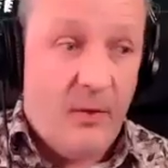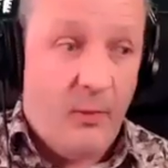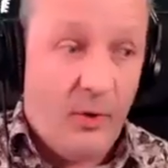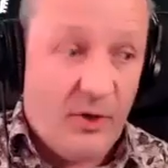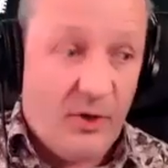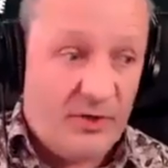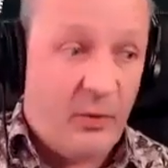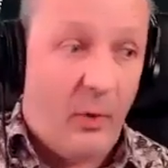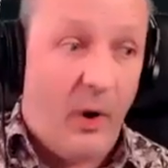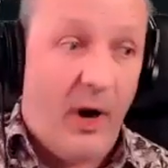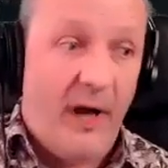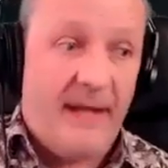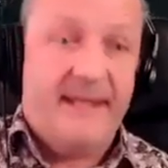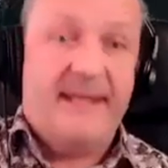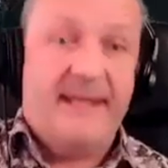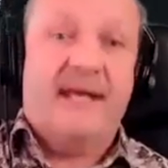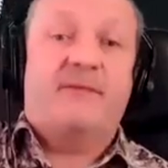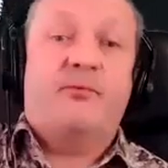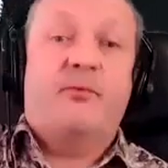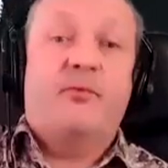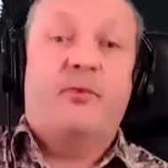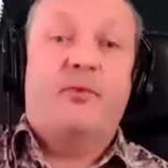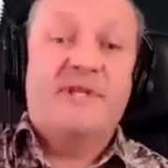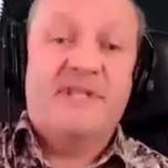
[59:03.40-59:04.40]
was one
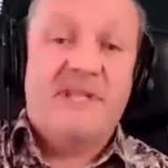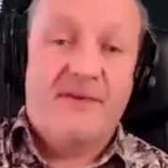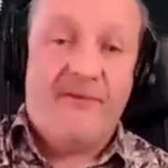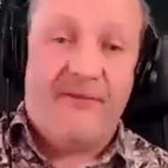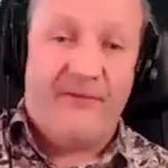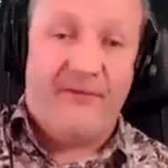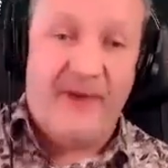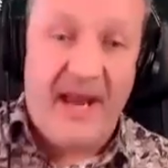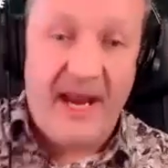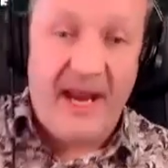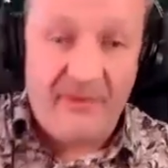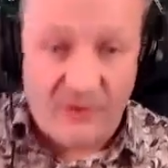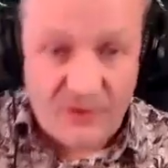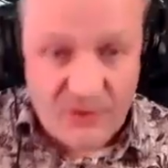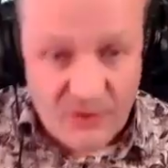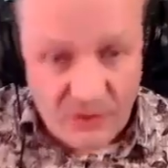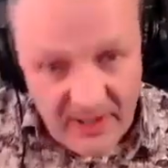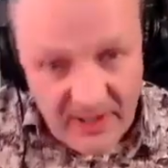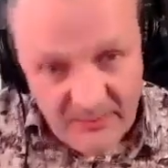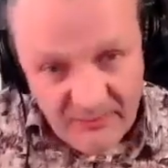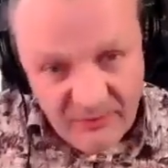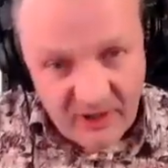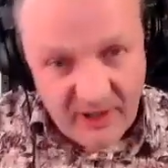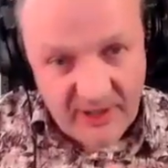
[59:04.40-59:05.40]
that was in favor. So
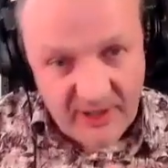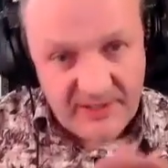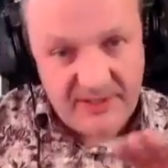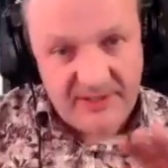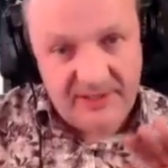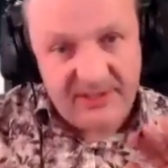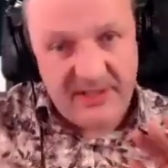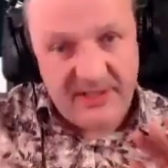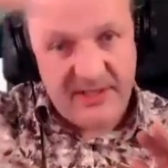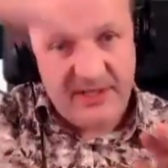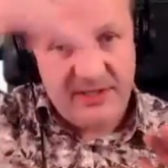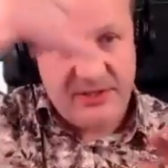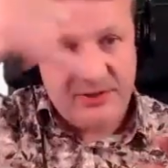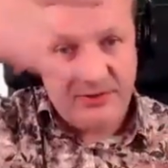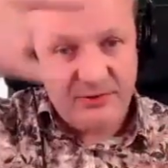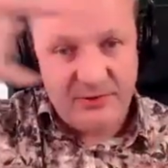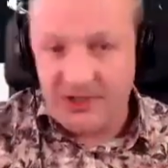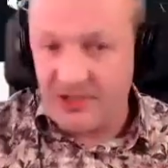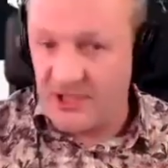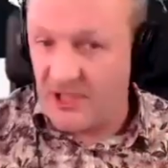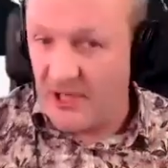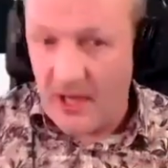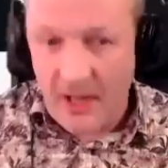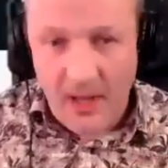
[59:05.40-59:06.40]
he brought it to the
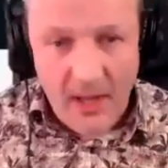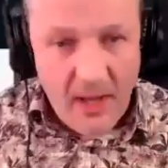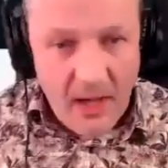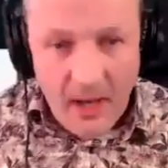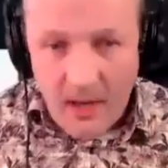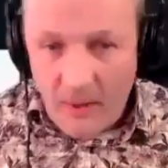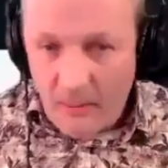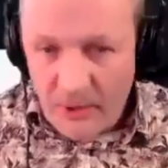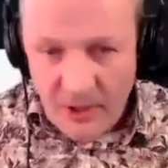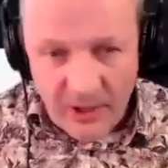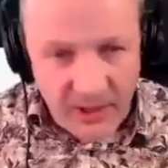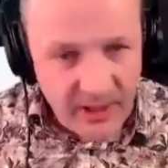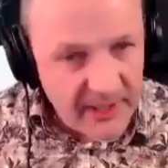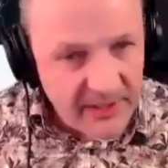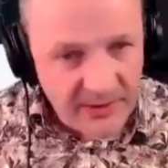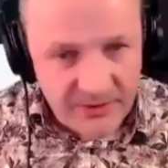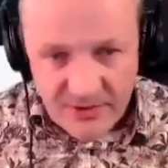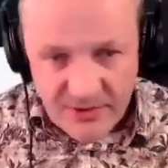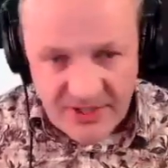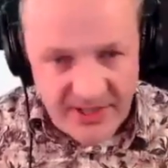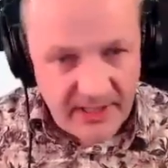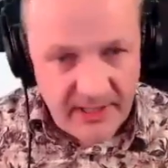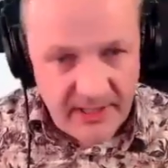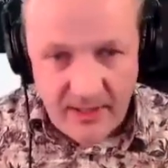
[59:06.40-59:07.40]
judicial. But I
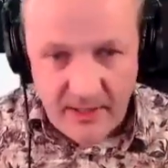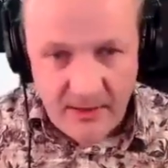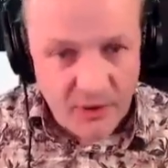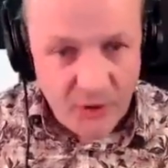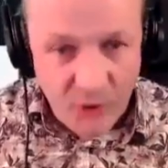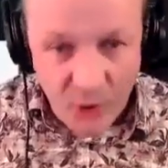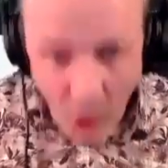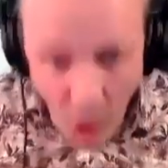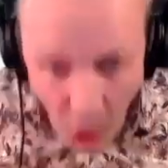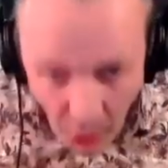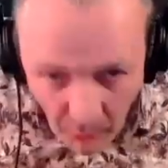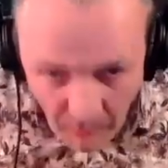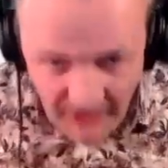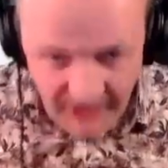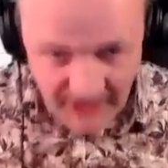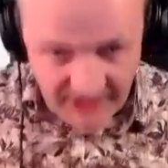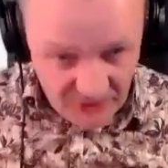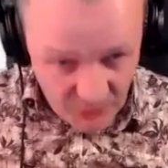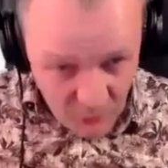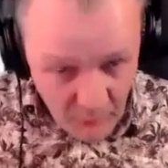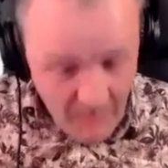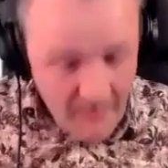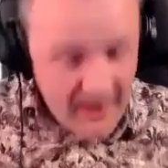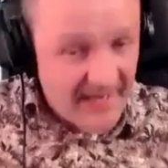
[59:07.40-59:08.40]
could see nobody.
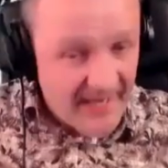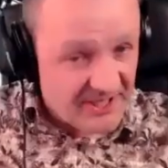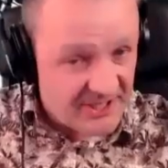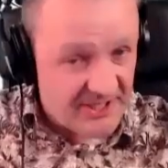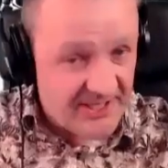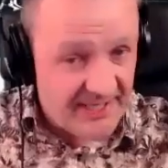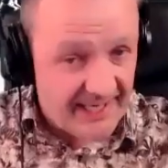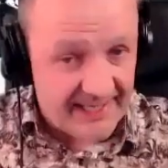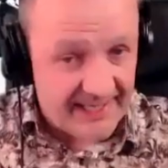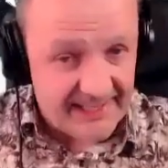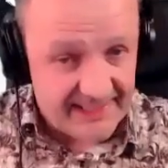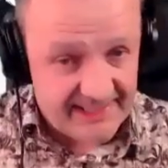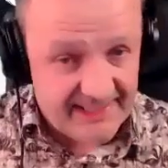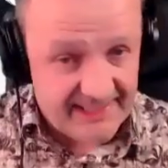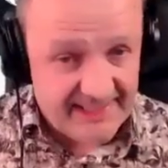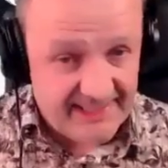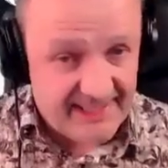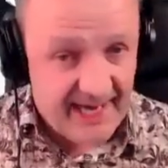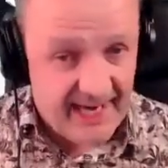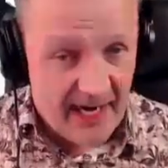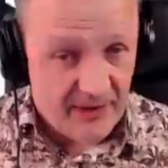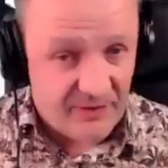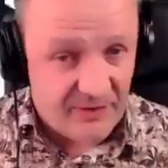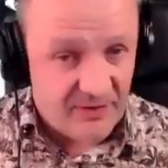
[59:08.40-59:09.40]
You mentioned that at the
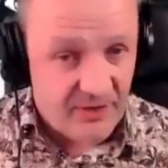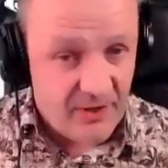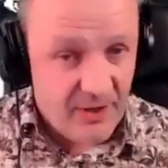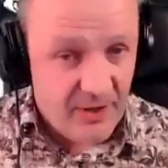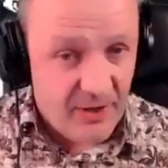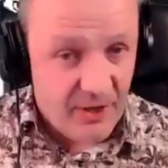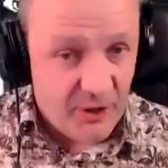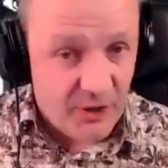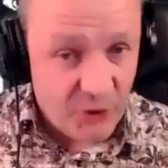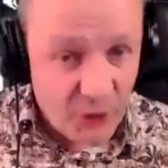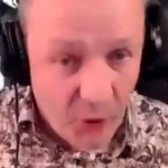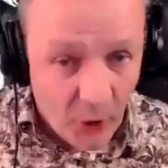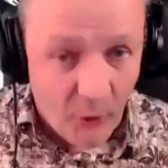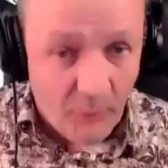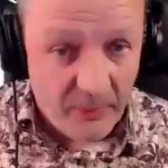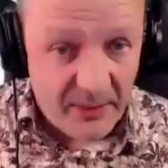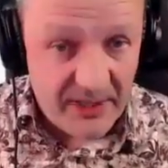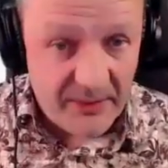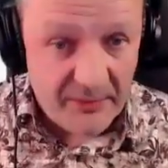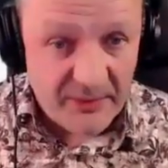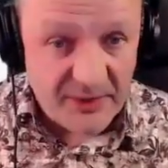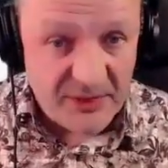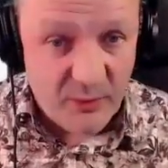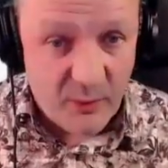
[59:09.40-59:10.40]
start.
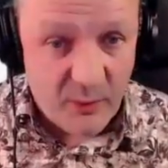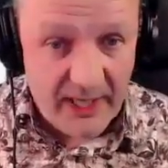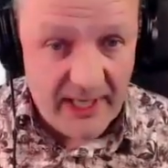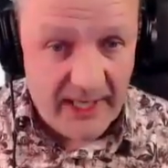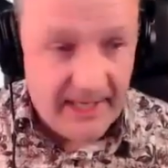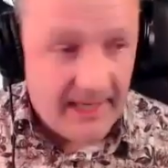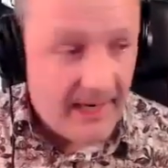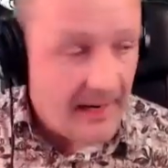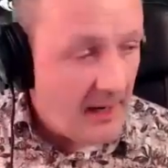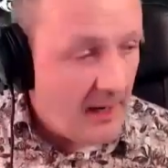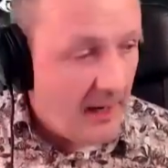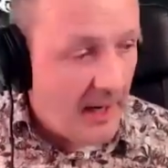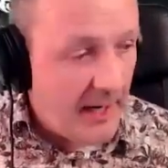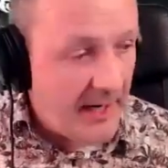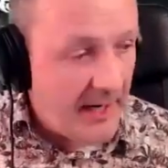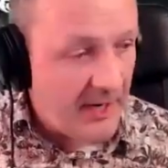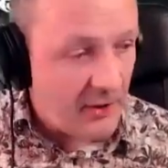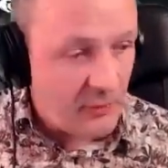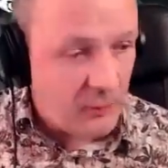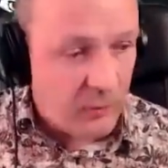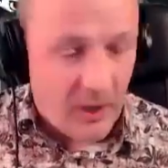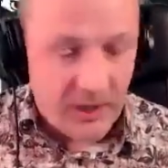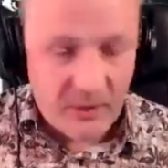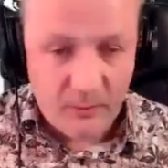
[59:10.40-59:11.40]
Nobody was winning. I
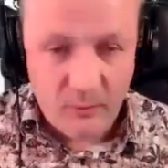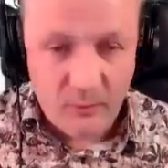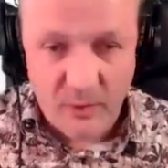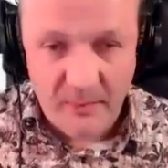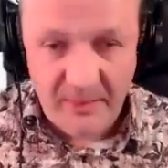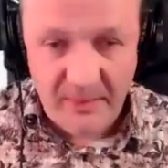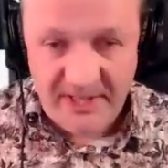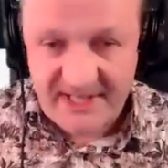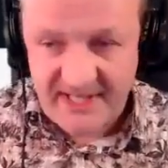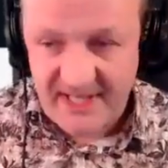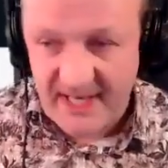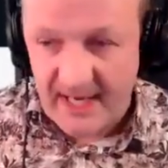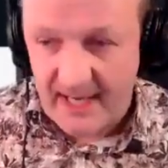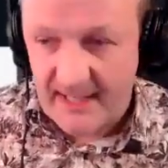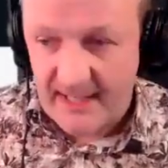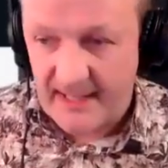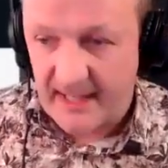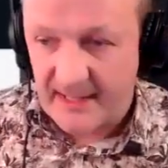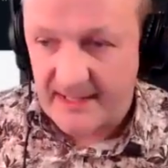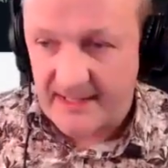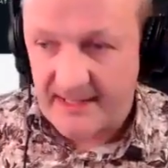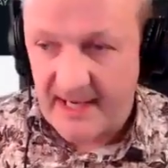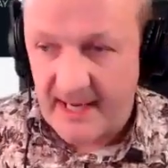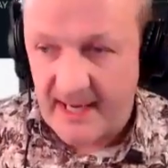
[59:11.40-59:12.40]
heard one woman saying
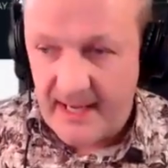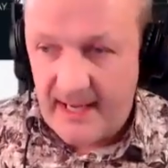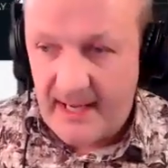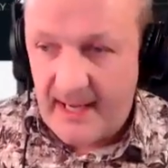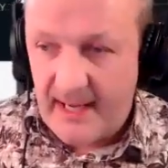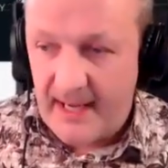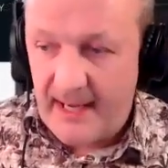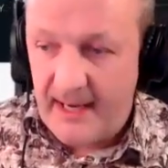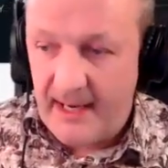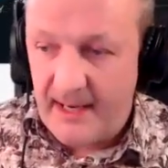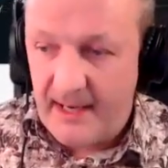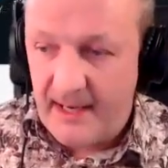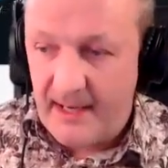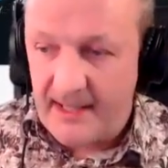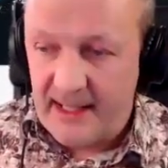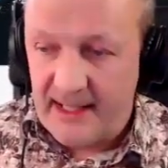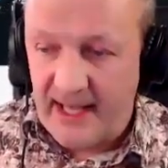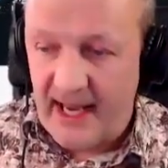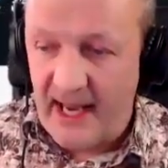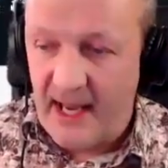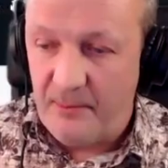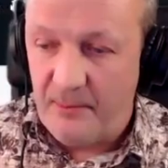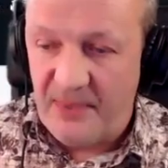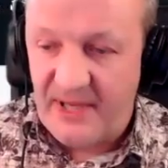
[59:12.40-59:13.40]
that
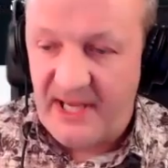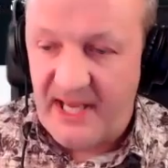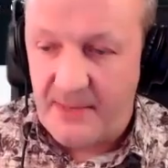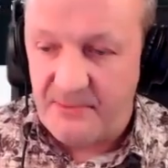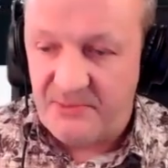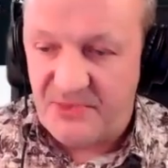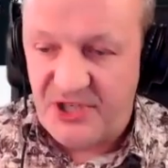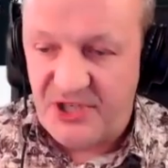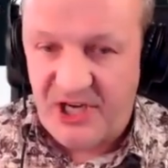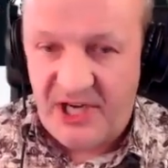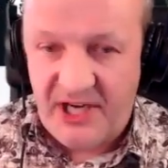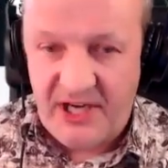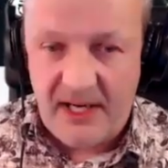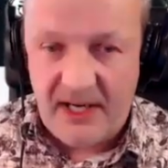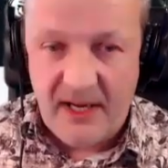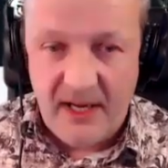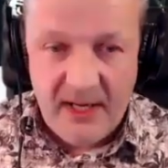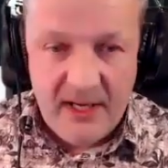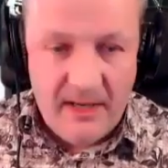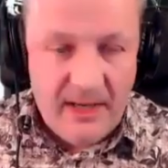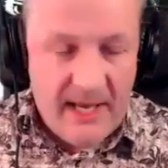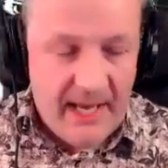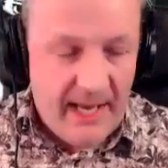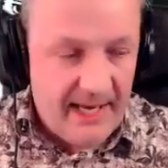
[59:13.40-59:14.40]
KPMG
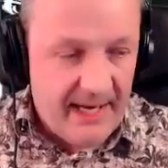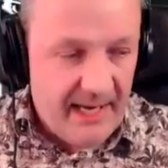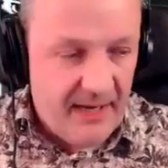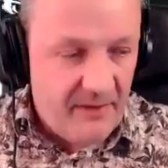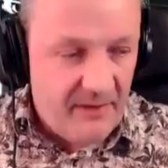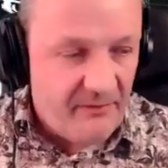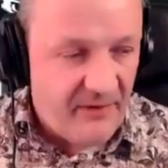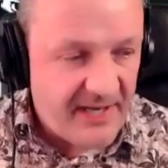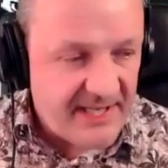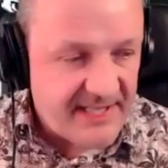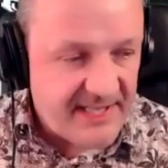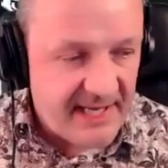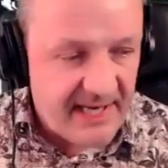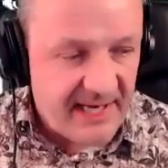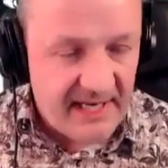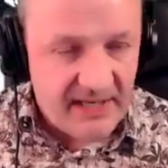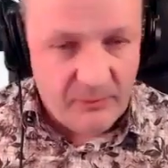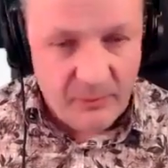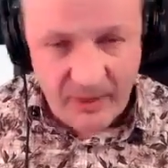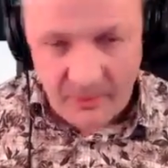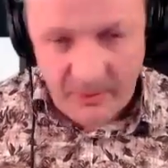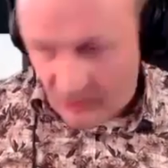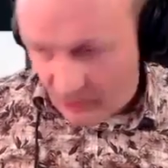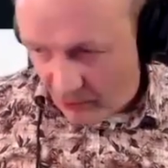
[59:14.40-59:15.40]
investigated,
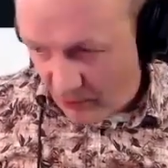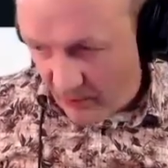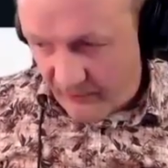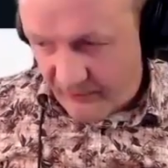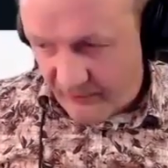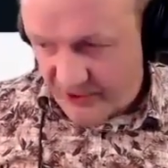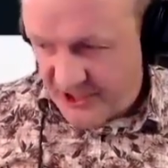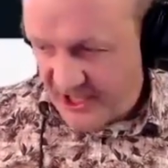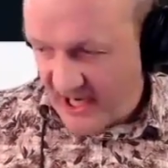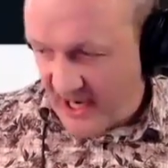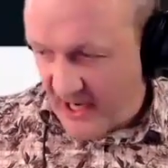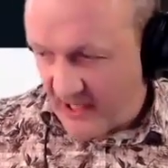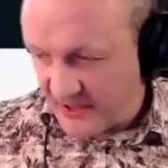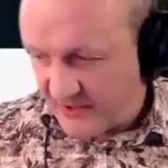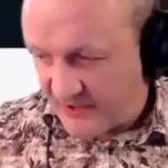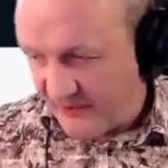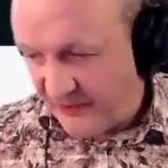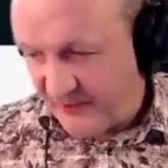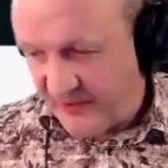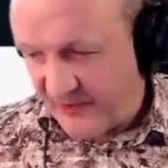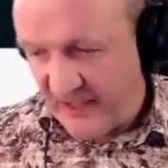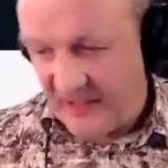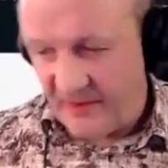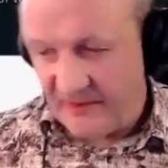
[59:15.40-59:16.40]
we were overcharged
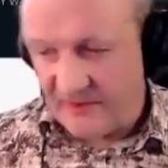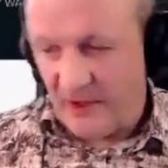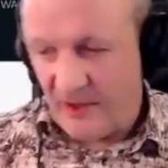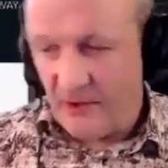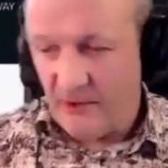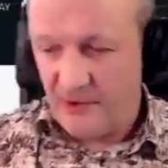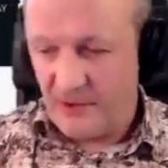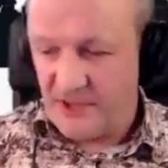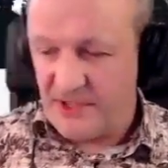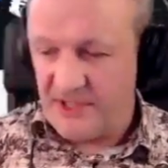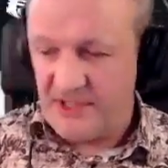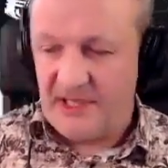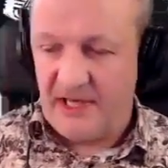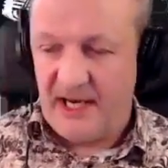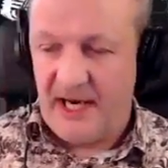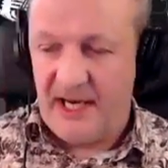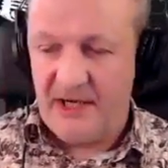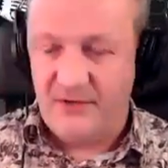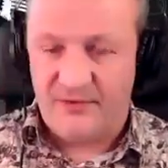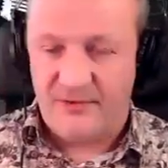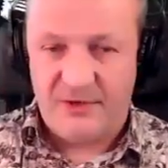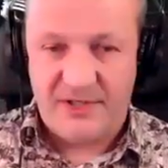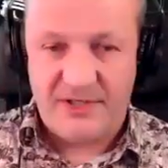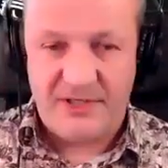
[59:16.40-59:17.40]
15,000
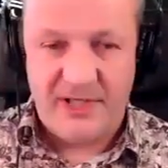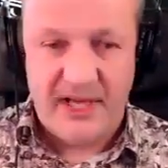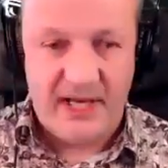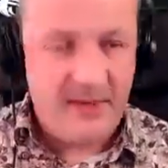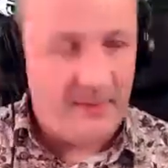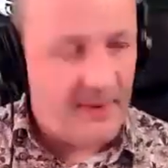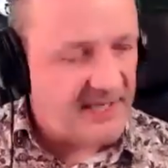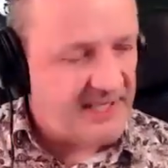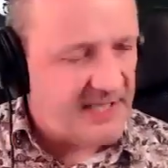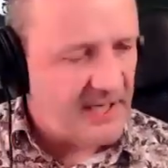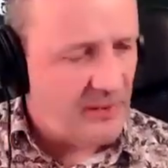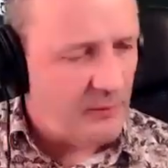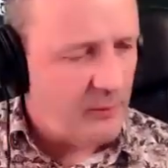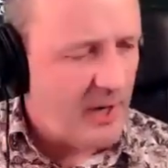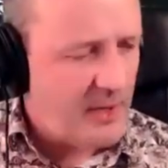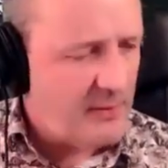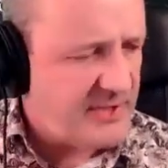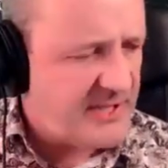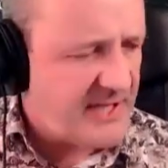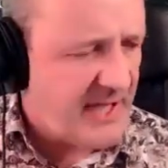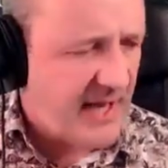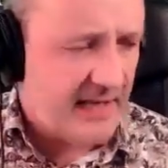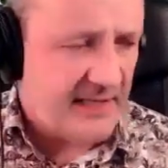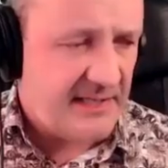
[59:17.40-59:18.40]
interest. And your man said, when
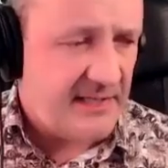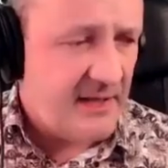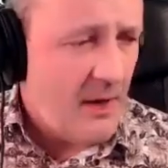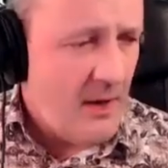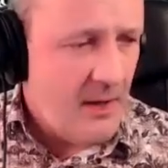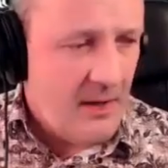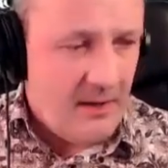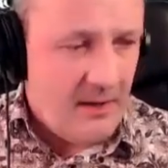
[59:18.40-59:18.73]
was that?